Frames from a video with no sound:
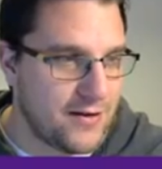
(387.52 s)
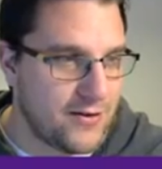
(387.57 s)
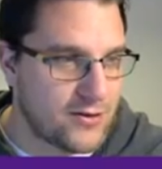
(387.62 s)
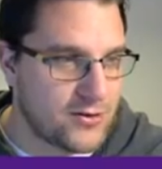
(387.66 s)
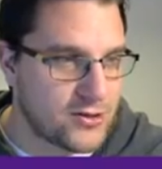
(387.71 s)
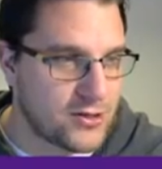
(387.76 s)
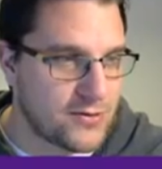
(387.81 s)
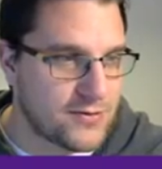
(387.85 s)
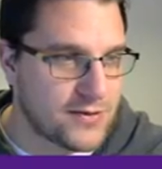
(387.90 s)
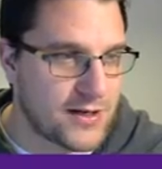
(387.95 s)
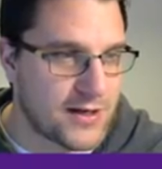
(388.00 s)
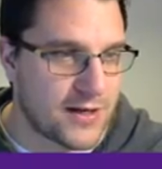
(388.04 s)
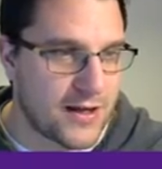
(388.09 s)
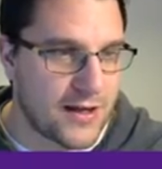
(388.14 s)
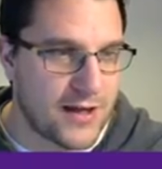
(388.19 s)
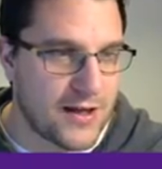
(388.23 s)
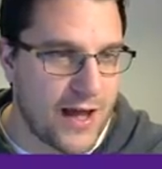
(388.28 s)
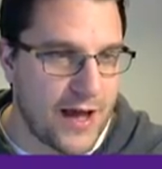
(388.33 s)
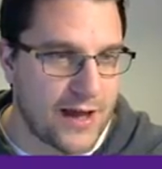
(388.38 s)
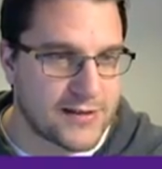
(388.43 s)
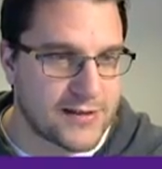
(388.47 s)
Oksharman's
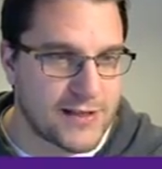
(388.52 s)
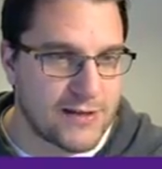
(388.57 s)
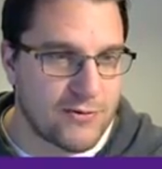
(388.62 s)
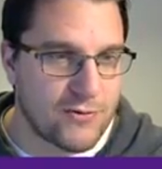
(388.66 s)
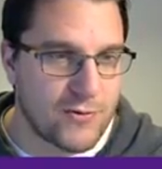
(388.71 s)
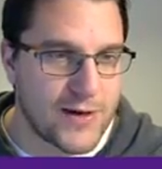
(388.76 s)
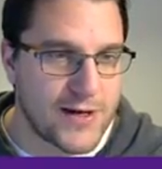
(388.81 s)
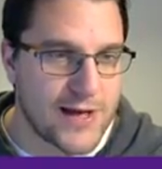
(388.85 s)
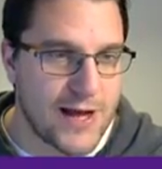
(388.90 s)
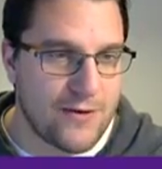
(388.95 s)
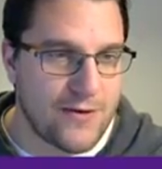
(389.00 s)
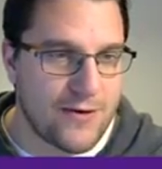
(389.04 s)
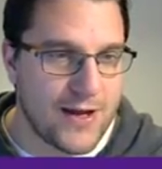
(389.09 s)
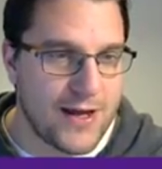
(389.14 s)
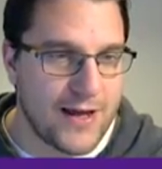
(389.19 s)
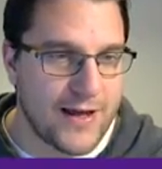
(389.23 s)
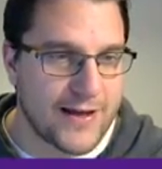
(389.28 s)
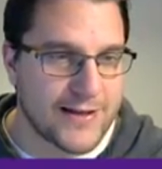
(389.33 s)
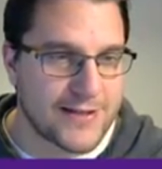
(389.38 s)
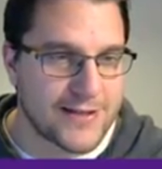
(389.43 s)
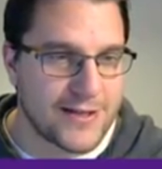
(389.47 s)
AIK, yeah, so they're all the way down
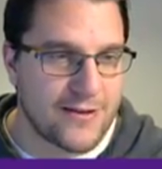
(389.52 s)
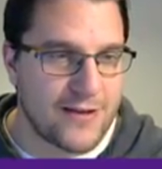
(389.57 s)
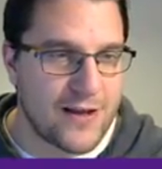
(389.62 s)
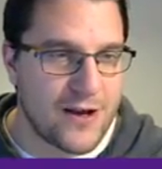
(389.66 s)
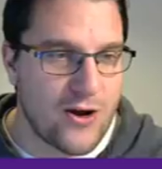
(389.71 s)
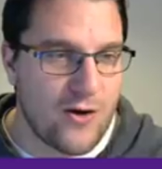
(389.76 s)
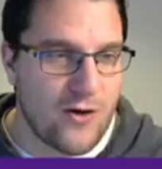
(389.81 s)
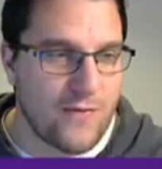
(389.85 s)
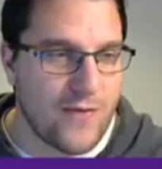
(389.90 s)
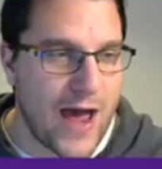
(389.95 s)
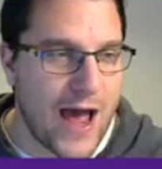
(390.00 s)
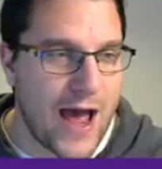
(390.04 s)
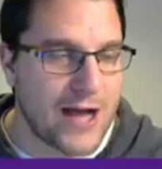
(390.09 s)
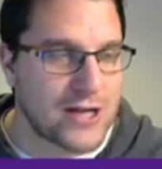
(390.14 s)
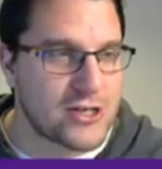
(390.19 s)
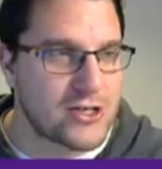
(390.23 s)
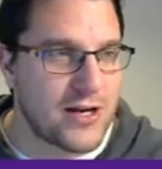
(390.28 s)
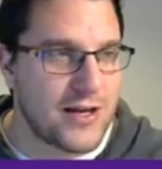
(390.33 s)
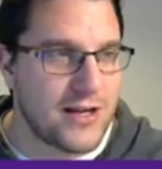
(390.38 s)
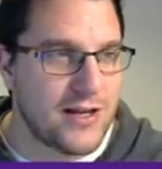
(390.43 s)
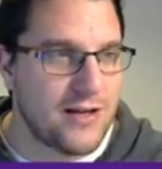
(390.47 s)
here. So they're not
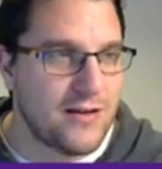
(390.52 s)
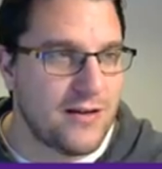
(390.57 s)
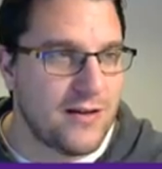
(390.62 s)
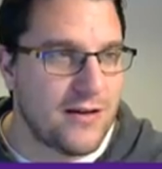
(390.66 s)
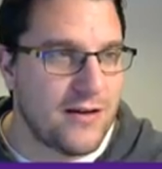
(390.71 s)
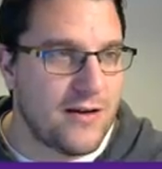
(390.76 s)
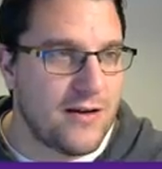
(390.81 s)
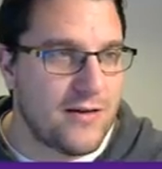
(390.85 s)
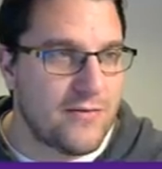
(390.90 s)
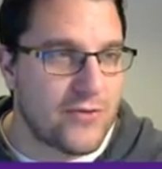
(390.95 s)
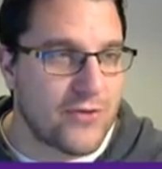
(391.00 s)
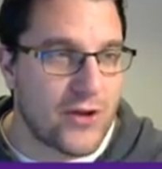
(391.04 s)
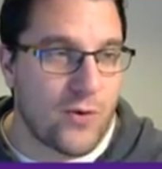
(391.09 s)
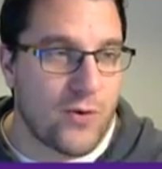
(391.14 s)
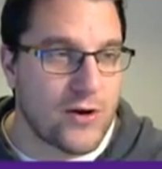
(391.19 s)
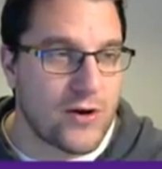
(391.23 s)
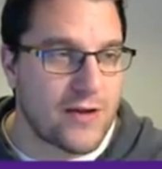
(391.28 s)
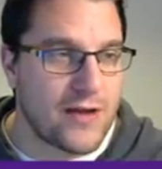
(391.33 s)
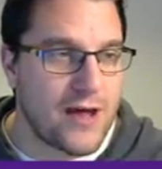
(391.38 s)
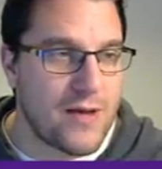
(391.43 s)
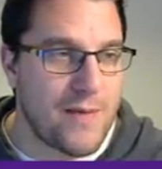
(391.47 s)
actually. No
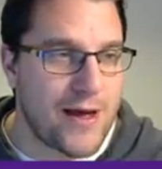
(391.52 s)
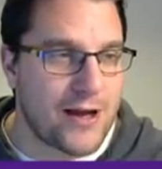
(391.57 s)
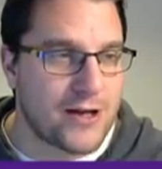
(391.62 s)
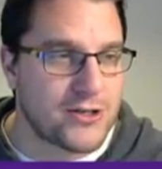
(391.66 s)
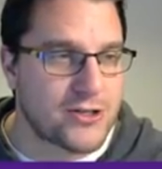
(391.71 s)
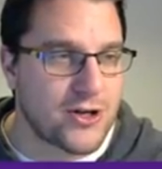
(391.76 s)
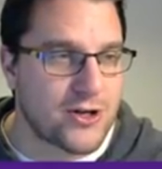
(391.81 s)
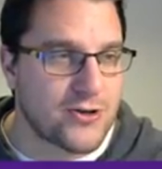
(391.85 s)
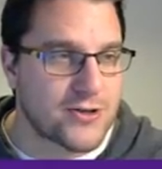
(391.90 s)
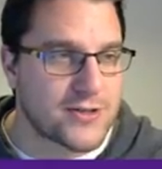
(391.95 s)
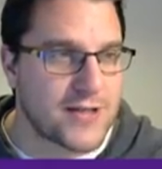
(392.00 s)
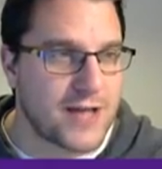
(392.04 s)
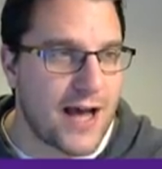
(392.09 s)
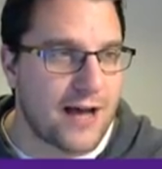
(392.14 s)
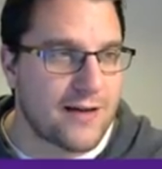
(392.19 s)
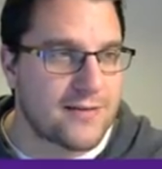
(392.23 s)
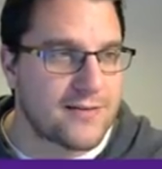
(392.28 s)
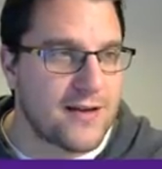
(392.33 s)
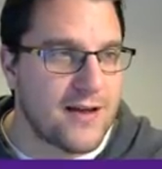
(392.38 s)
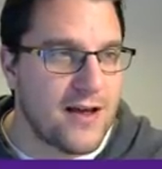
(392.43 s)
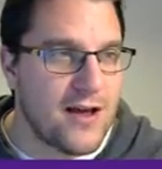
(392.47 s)
wonder their manager got
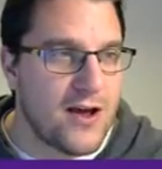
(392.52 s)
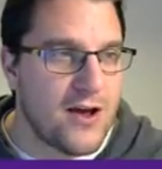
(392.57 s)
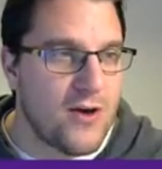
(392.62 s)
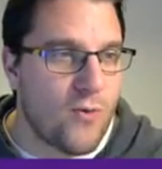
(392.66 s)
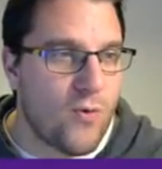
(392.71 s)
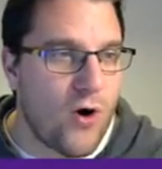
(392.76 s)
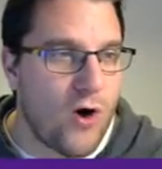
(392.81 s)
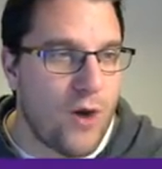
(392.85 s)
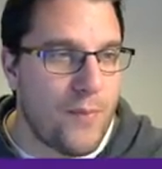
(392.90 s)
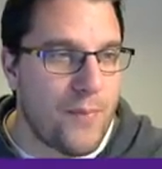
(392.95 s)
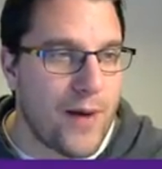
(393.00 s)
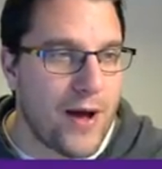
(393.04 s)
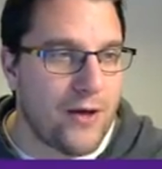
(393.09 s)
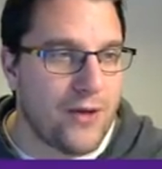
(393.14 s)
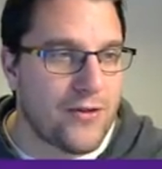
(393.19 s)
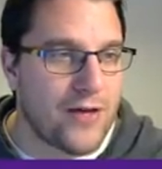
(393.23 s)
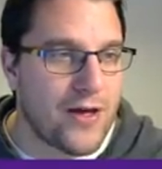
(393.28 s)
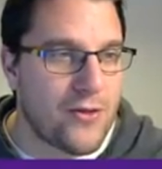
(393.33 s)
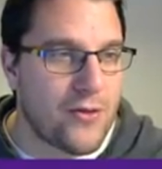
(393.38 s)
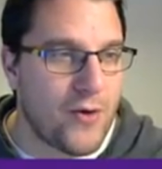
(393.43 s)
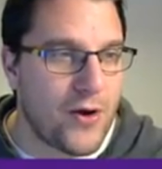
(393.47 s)
sacked. What about
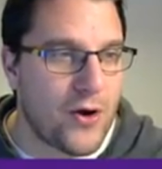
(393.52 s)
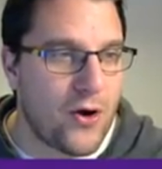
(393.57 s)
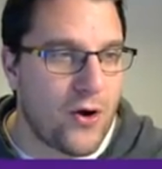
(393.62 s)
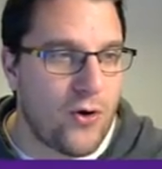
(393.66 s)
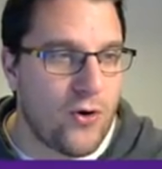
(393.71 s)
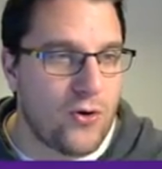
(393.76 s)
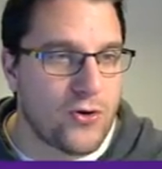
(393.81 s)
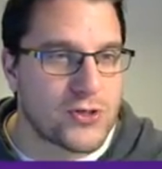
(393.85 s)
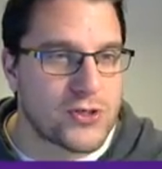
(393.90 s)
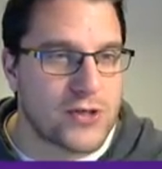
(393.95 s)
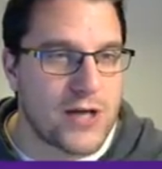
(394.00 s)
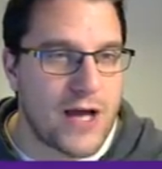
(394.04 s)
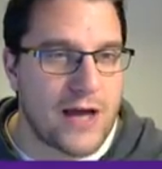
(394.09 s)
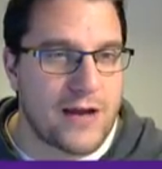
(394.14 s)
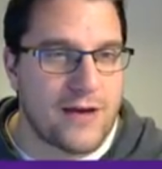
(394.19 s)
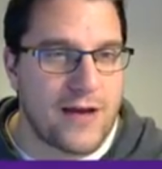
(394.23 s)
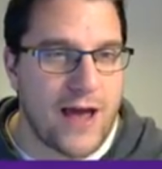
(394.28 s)
the other one? Horsnand